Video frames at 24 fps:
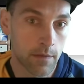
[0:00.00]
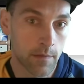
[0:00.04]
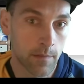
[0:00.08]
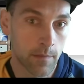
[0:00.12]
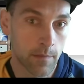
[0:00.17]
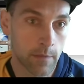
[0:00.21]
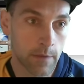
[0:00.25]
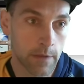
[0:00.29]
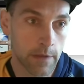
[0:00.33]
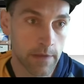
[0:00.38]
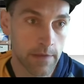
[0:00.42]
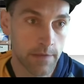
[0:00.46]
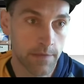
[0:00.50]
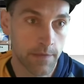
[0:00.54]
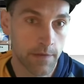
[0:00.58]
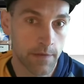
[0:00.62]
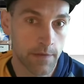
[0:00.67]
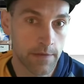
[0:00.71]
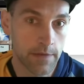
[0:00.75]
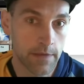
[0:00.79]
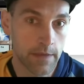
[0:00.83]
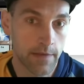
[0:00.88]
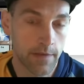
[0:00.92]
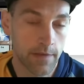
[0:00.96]
Plays First
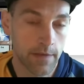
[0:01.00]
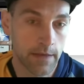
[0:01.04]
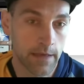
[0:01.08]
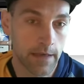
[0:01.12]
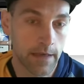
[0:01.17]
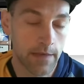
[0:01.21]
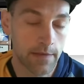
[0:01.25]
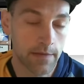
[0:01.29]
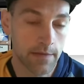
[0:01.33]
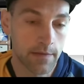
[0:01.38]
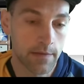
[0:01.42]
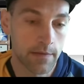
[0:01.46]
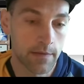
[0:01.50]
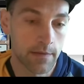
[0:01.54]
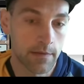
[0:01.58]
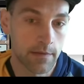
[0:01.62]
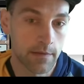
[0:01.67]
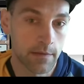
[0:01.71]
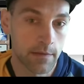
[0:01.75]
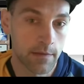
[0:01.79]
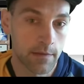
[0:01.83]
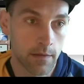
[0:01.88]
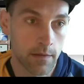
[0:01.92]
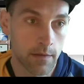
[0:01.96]
Day of Class.
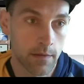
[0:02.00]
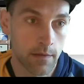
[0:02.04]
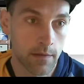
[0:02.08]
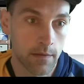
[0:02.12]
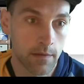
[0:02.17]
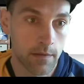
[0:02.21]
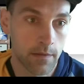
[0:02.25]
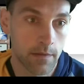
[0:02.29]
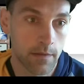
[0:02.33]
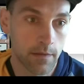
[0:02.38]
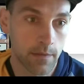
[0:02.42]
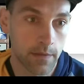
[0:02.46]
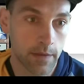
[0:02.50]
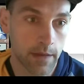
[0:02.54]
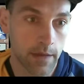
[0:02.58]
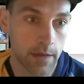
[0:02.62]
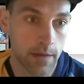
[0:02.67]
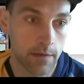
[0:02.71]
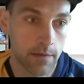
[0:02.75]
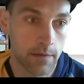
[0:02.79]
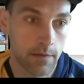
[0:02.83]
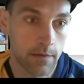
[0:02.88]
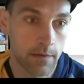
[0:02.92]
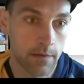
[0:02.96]
Okay.
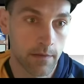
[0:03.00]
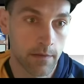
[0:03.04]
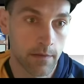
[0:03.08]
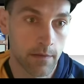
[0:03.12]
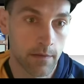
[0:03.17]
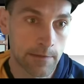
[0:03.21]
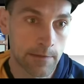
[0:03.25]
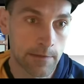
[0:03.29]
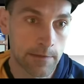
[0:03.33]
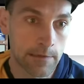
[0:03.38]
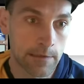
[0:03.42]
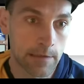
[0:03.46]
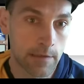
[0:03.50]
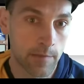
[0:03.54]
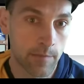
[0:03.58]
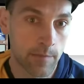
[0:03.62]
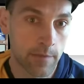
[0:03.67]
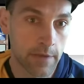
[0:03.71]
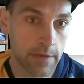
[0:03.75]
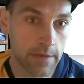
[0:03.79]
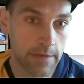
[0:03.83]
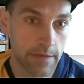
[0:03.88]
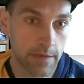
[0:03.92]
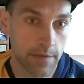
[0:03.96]

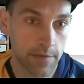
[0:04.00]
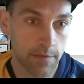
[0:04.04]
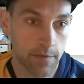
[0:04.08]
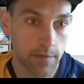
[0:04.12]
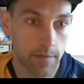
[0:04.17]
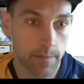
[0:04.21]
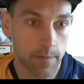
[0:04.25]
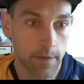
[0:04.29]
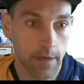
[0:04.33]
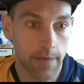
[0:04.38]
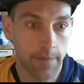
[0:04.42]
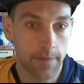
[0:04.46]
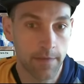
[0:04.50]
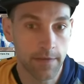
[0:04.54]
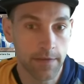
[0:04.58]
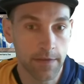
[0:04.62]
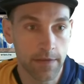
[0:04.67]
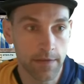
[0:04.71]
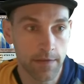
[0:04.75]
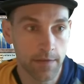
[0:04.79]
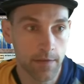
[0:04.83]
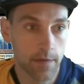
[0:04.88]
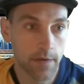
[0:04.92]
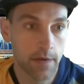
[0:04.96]
Plays Intro to Prophecy.
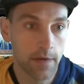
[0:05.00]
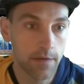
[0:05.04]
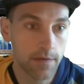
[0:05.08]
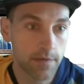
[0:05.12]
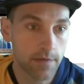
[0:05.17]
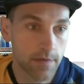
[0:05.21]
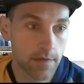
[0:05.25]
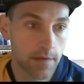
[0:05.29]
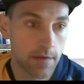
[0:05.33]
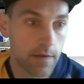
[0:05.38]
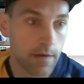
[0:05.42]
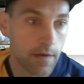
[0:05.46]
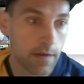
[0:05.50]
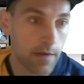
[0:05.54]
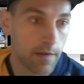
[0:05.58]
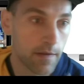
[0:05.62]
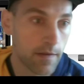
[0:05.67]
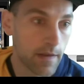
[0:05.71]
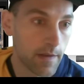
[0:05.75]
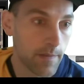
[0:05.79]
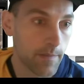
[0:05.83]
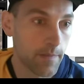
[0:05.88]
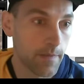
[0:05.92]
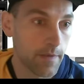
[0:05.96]
So they're
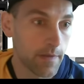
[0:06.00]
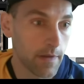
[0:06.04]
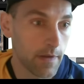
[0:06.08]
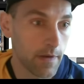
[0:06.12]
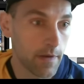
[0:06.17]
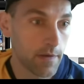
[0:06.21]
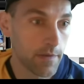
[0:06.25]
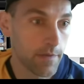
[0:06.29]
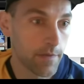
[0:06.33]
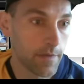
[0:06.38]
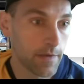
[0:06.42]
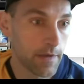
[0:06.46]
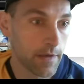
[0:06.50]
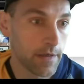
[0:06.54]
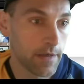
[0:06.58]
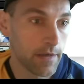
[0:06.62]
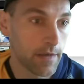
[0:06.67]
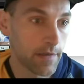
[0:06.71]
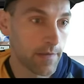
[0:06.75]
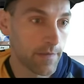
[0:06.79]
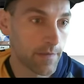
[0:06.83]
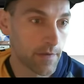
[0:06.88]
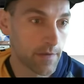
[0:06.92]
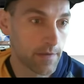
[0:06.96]
they're flooded on
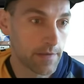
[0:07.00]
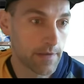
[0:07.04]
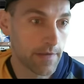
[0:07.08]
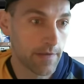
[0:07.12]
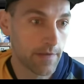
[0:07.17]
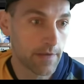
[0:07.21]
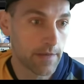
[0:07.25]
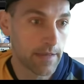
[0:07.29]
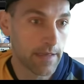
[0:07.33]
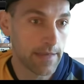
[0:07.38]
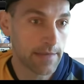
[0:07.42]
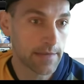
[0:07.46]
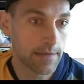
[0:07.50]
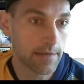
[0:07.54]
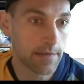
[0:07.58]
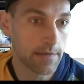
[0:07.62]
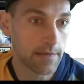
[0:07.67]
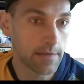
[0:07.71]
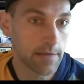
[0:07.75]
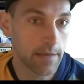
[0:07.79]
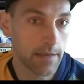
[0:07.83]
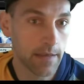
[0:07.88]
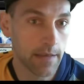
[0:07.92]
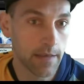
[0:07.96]
First Day of Class, it looks
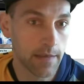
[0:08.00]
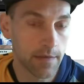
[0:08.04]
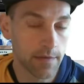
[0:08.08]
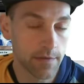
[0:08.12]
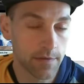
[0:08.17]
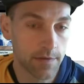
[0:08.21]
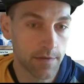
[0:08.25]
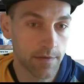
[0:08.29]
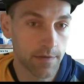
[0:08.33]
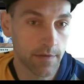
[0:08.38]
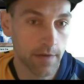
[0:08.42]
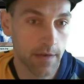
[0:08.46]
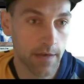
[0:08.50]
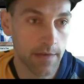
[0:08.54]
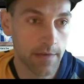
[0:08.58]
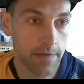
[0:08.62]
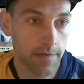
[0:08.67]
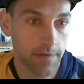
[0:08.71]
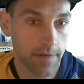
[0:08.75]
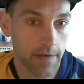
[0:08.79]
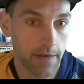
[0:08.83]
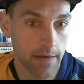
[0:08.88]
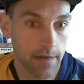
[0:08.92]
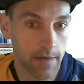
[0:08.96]
like, and they're just trying to
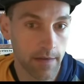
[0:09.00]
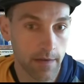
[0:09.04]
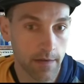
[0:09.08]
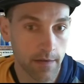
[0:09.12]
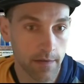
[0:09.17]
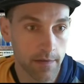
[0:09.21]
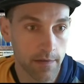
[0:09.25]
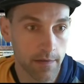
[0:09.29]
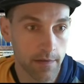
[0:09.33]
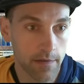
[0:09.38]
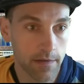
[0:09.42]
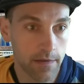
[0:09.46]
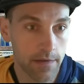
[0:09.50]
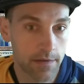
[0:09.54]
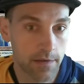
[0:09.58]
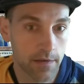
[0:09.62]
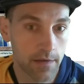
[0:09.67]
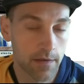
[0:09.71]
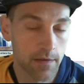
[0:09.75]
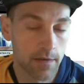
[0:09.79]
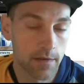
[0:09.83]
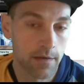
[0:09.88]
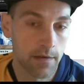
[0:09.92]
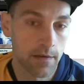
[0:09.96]
find their other
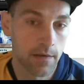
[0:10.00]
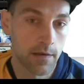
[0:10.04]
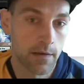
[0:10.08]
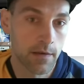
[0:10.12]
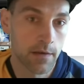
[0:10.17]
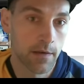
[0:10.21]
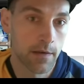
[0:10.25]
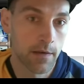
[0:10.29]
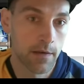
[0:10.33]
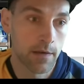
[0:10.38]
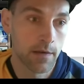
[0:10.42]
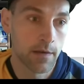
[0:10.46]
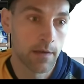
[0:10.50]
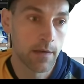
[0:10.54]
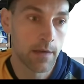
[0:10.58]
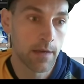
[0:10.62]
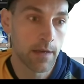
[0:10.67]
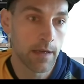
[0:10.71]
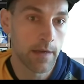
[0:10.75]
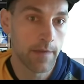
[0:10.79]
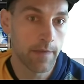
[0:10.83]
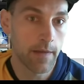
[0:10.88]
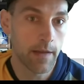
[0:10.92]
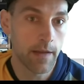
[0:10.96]
creature.
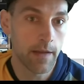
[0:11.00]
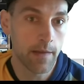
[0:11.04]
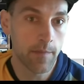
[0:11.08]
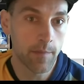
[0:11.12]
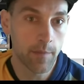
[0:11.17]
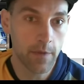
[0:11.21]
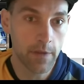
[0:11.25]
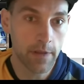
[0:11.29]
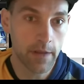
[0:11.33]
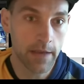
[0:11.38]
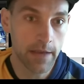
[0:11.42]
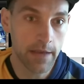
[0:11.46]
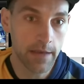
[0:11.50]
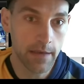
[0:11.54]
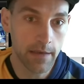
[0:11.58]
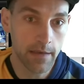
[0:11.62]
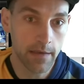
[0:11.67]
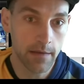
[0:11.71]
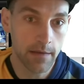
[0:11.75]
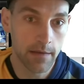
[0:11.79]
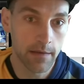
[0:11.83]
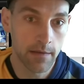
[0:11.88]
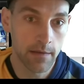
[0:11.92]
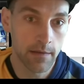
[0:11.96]
If they play
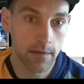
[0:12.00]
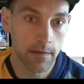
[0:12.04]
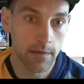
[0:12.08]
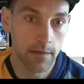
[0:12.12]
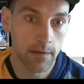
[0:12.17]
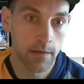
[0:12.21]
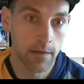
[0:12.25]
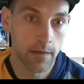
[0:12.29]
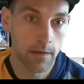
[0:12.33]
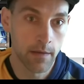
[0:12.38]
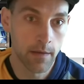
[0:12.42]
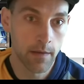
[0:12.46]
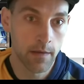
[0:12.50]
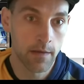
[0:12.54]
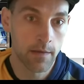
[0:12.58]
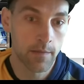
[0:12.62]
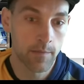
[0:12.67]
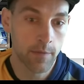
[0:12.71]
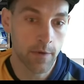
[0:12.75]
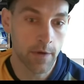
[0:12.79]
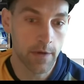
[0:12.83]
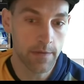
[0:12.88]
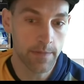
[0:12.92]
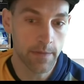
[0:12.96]

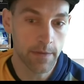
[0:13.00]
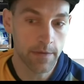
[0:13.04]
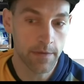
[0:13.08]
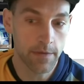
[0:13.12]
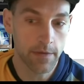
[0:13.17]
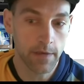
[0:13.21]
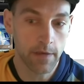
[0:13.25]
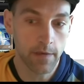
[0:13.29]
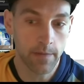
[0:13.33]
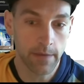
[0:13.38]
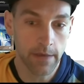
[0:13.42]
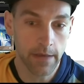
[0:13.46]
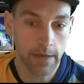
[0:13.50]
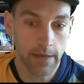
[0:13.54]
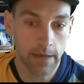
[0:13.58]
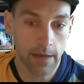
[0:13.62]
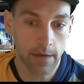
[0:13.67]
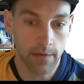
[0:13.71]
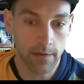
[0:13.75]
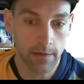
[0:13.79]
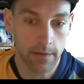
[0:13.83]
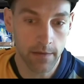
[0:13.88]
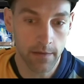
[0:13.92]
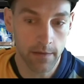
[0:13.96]
Prospector here, we can
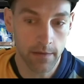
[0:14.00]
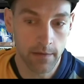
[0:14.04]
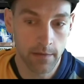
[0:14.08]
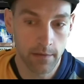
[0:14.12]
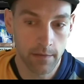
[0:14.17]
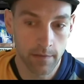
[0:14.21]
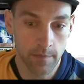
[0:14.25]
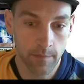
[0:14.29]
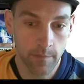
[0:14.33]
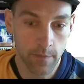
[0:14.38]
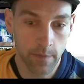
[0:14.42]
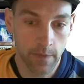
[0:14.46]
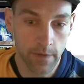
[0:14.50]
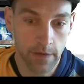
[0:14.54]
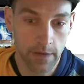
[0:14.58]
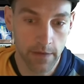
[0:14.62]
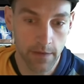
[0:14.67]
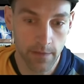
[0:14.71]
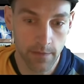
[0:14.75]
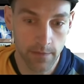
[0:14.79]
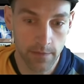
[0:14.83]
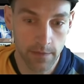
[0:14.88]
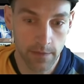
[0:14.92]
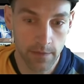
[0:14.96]
counter it, but they don't.